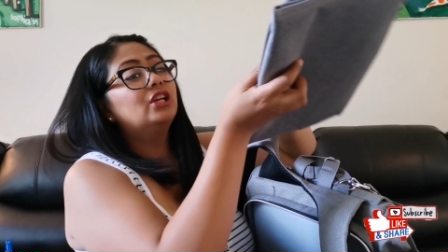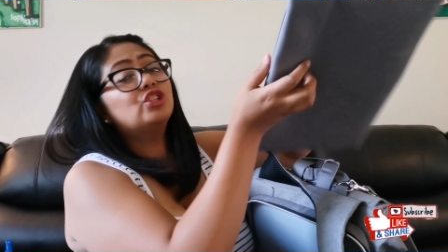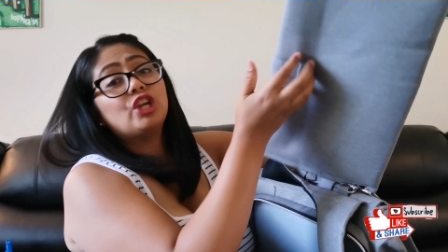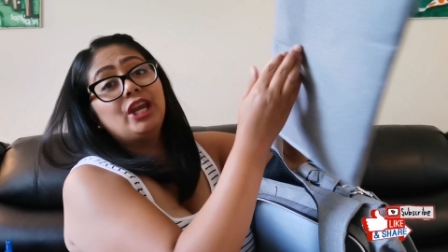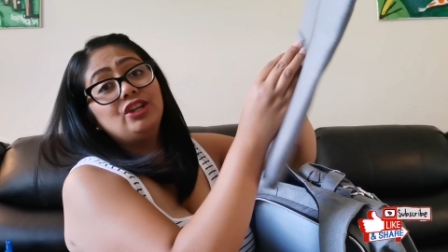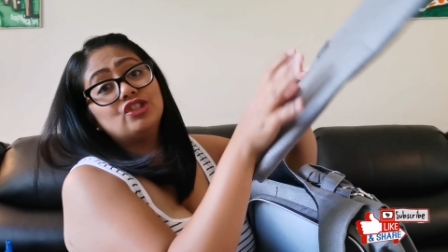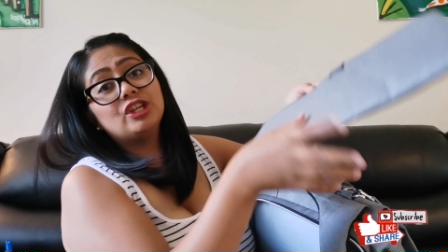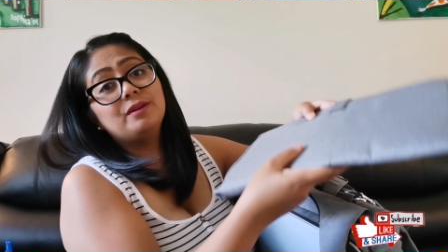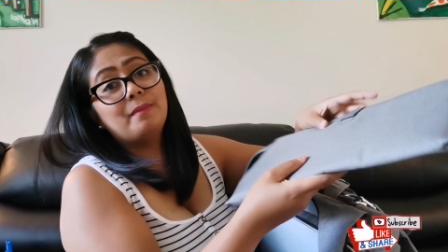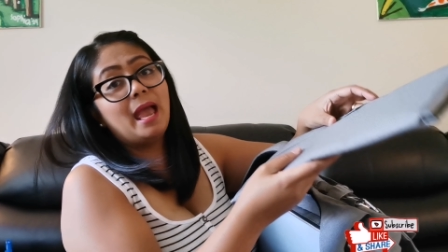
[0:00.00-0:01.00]
a
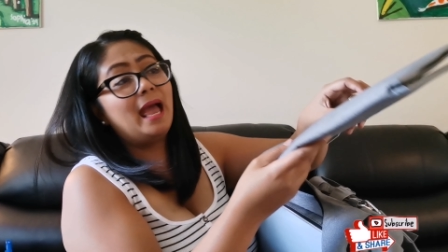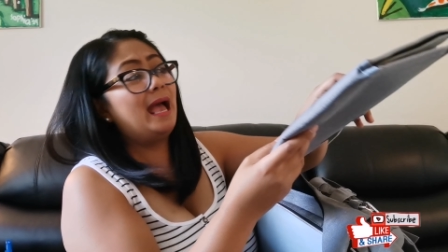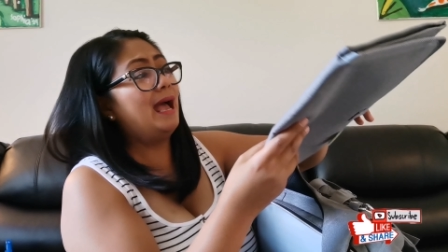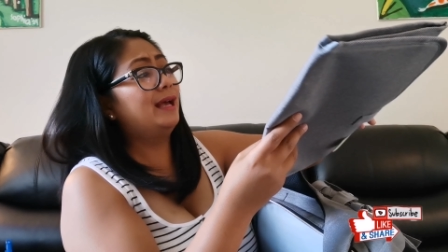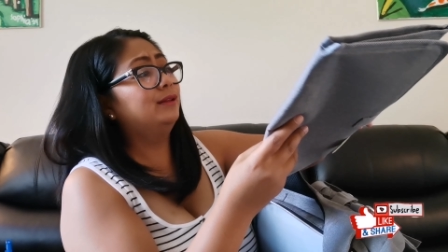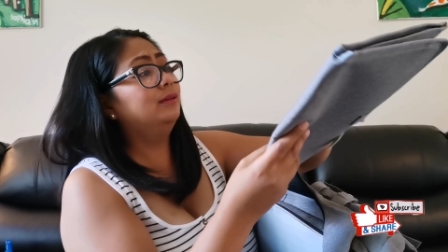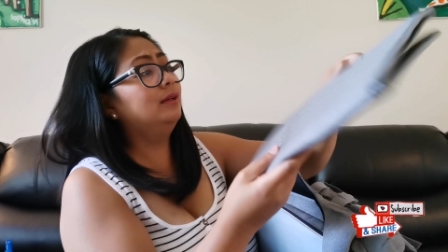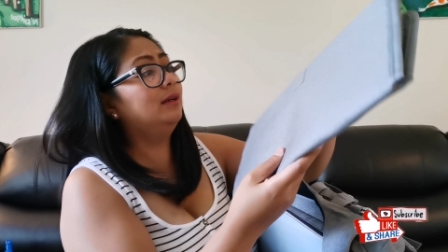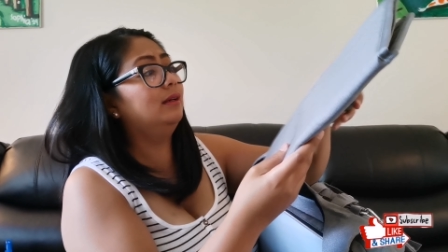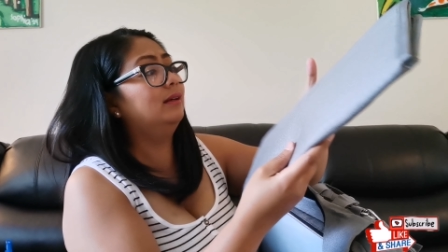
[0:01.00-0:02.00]
changing map.
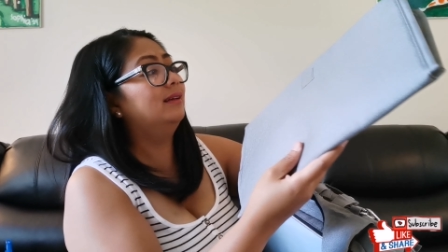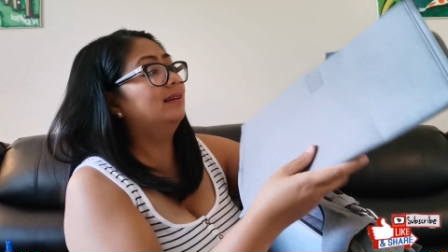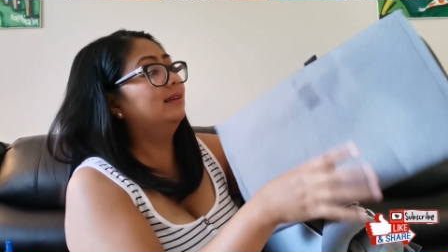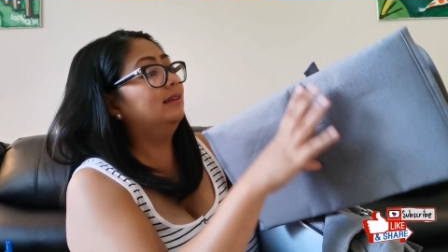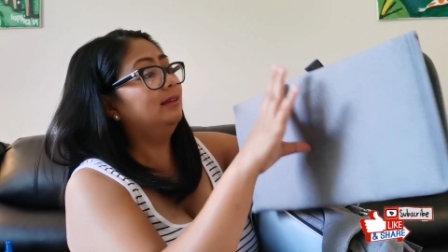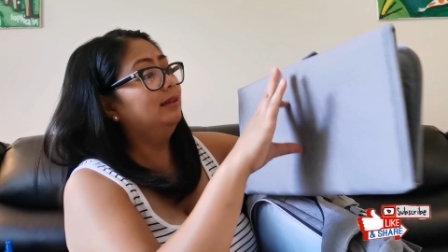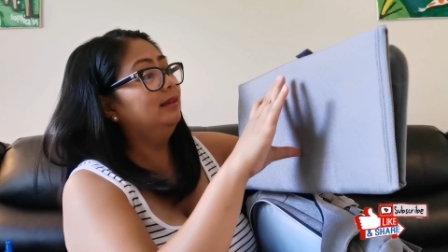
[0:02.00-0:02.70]
Aww,